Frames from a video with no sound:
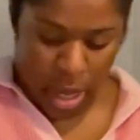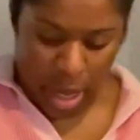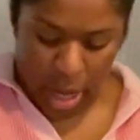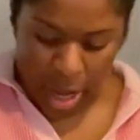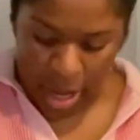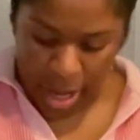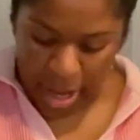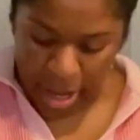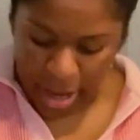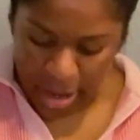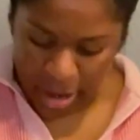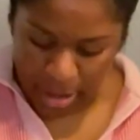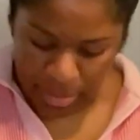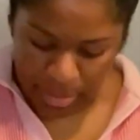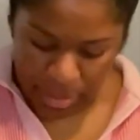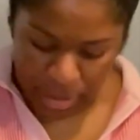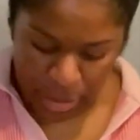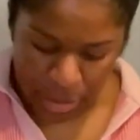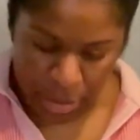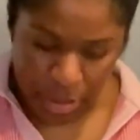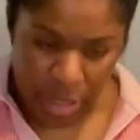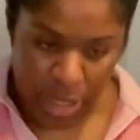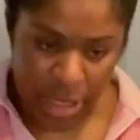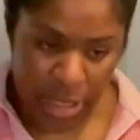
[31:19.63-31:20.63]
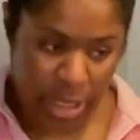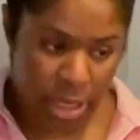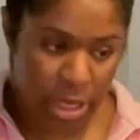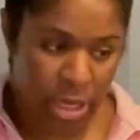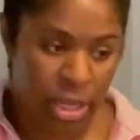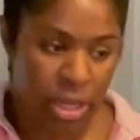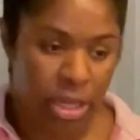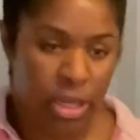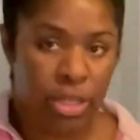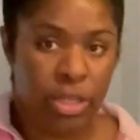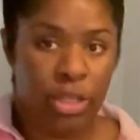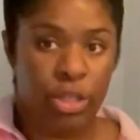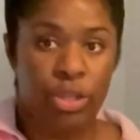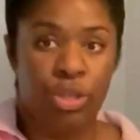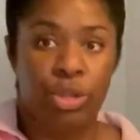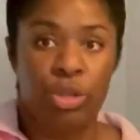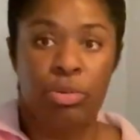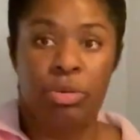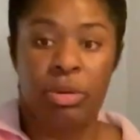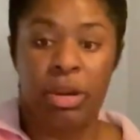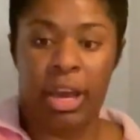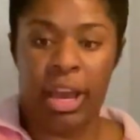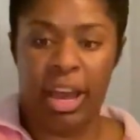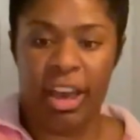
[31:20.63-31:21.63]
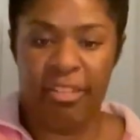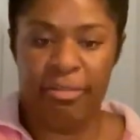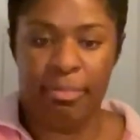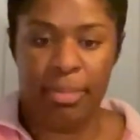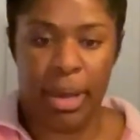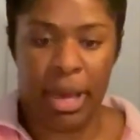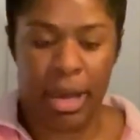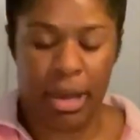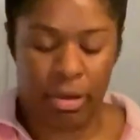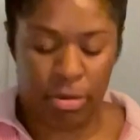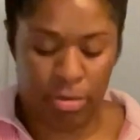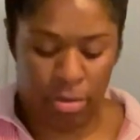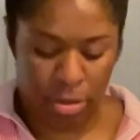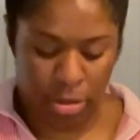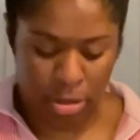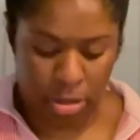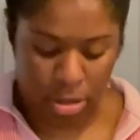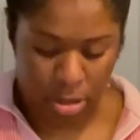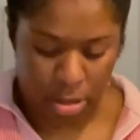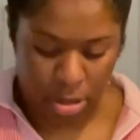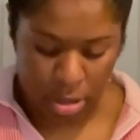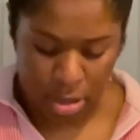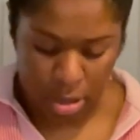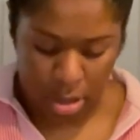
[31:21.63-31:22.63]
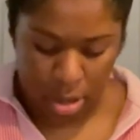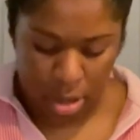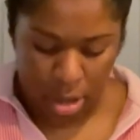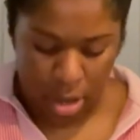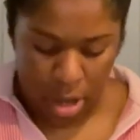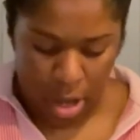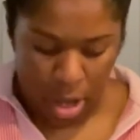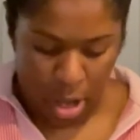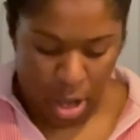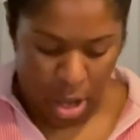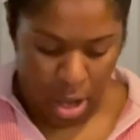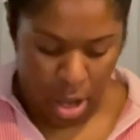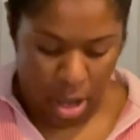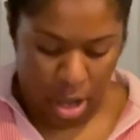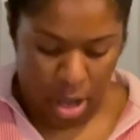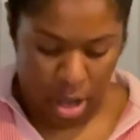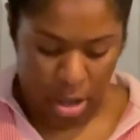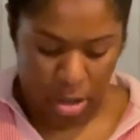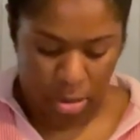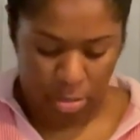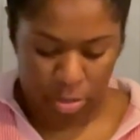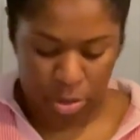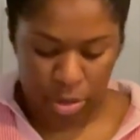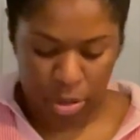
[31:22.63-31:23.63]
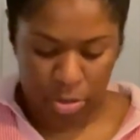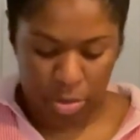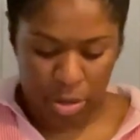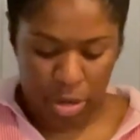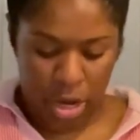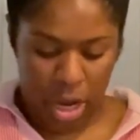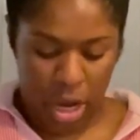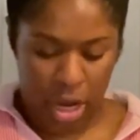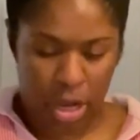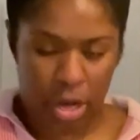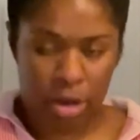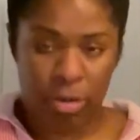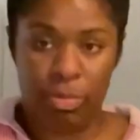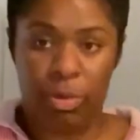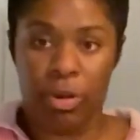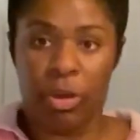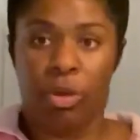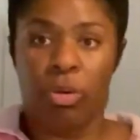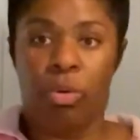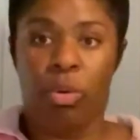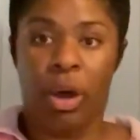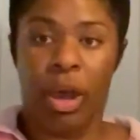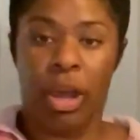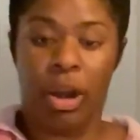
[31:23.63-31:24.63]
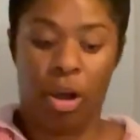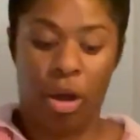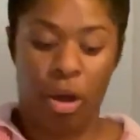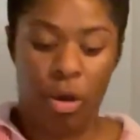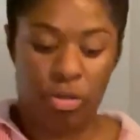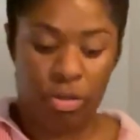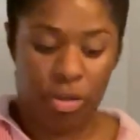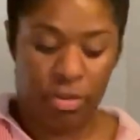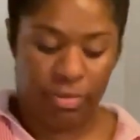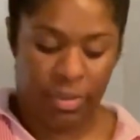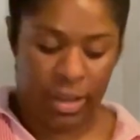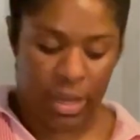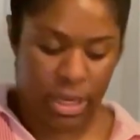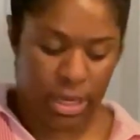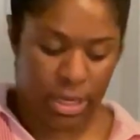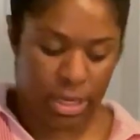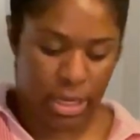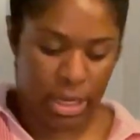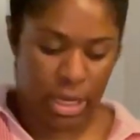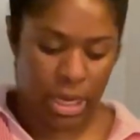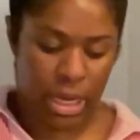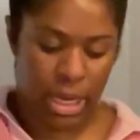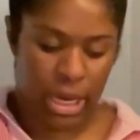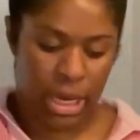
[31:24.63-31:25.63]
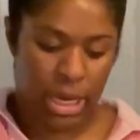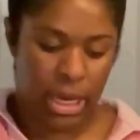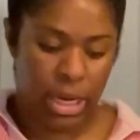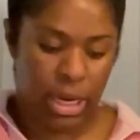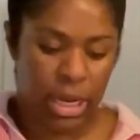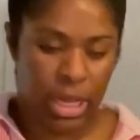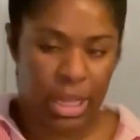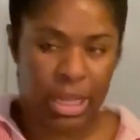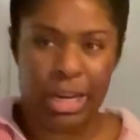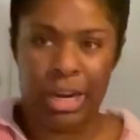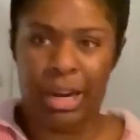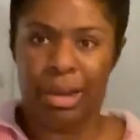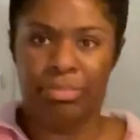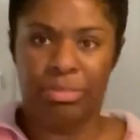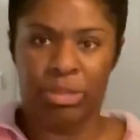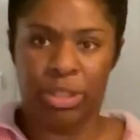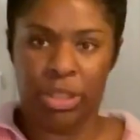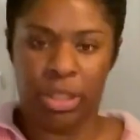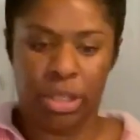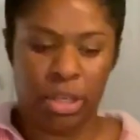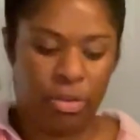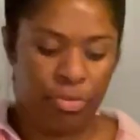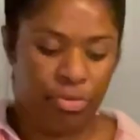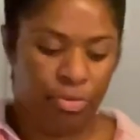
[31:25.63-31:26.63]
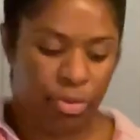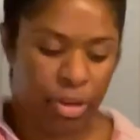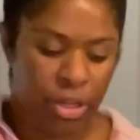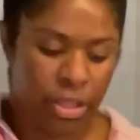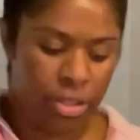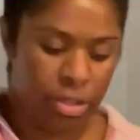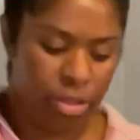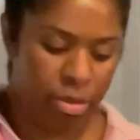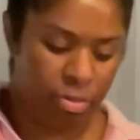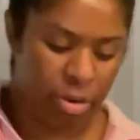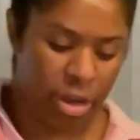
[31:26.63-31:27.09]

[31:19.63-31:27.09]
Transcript: So this is 2.5 pounds. So we're not gonna put quite all of it in, and then I'm just gonna freeze the